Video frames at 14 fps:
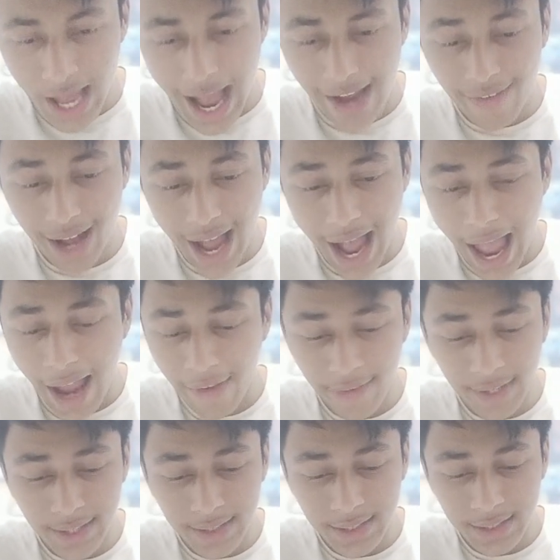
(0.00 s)
I have
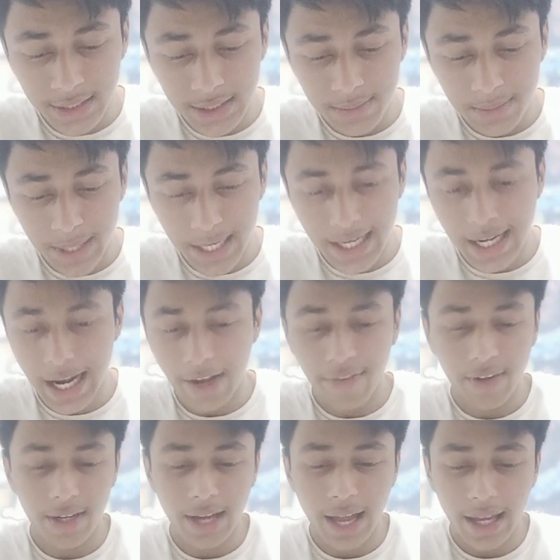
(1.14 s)
read this paragraph
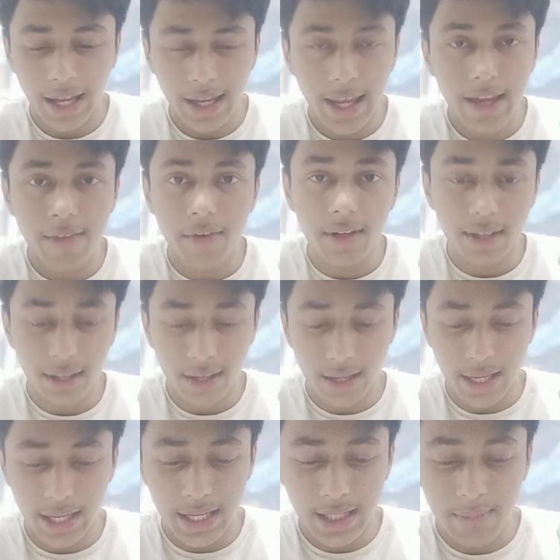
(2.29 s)
and I gave it a
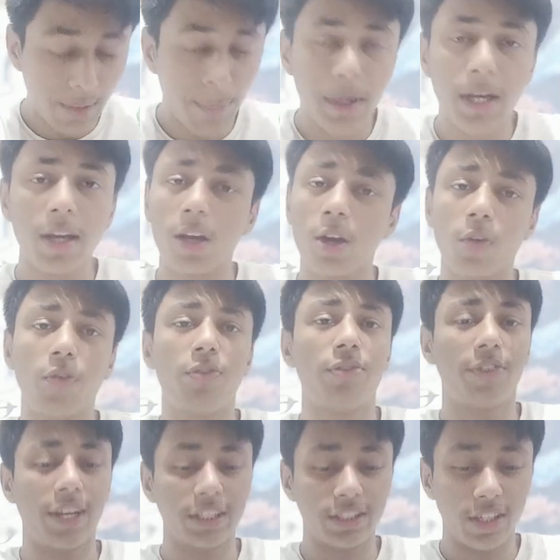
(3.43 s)
heading, the beginning of
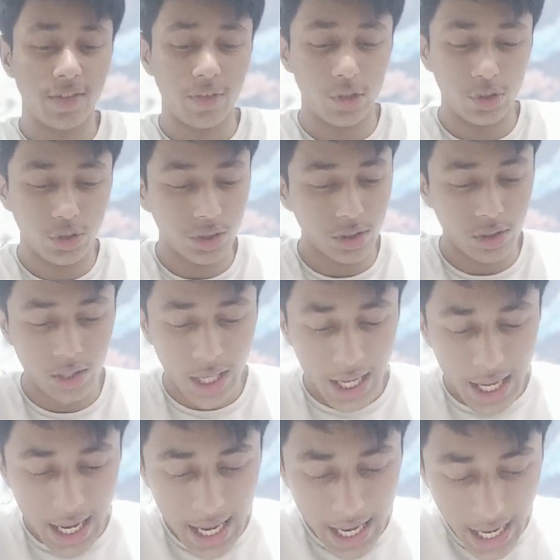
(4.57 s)
French Revolution.
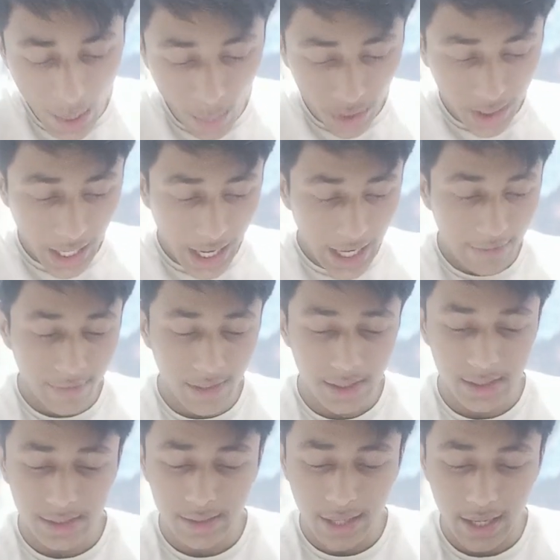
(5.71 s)
Now what I have
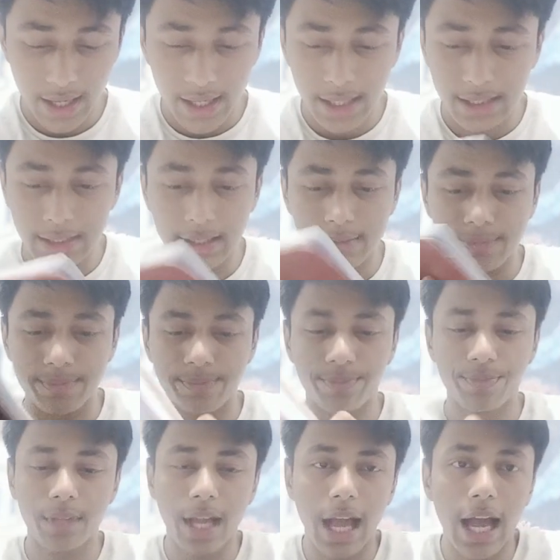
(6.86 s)
done here is that
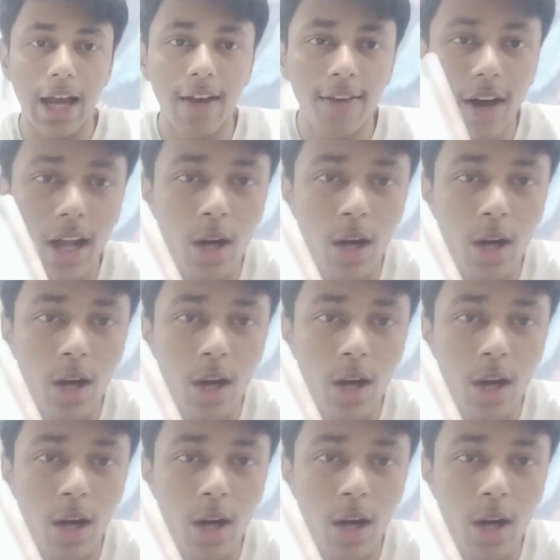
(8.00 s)
I have